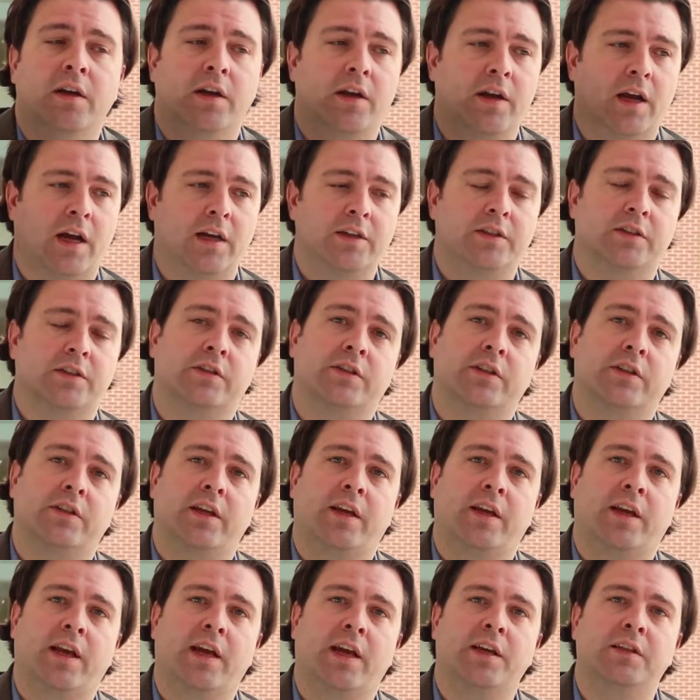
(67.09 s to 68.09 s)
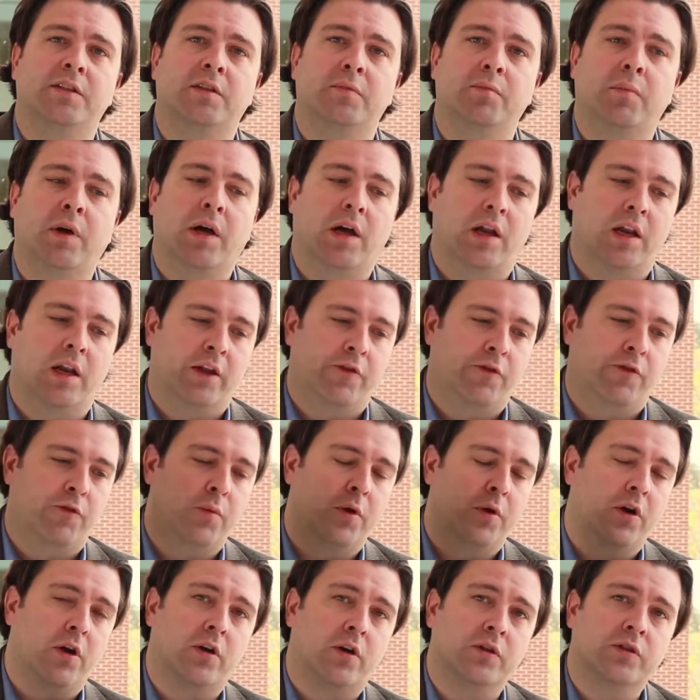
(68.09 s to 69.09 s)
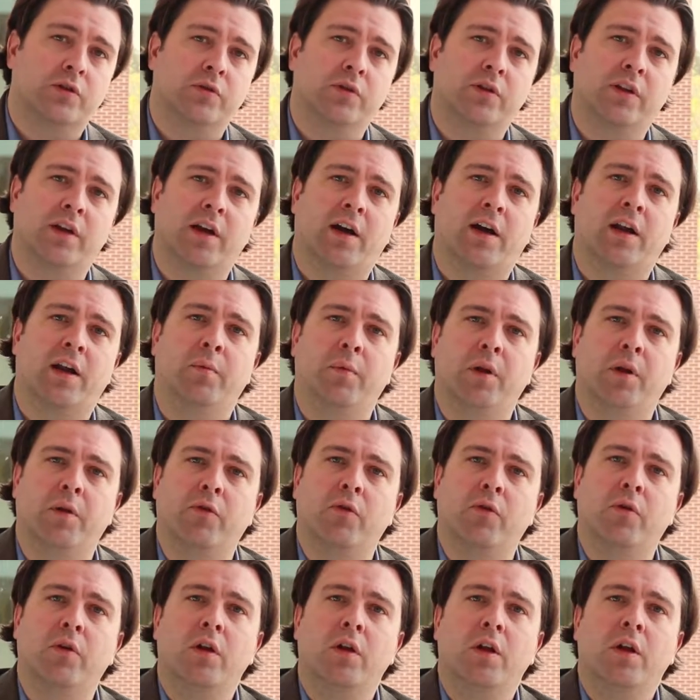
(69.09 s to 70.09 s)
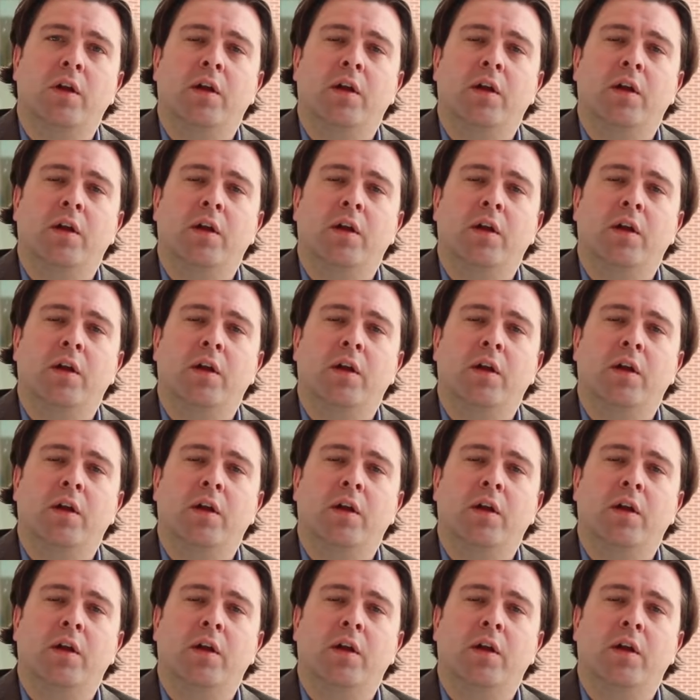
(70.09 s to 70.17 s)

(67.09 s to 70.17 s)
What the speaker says: not just at the case and pallet level, but also at the item level,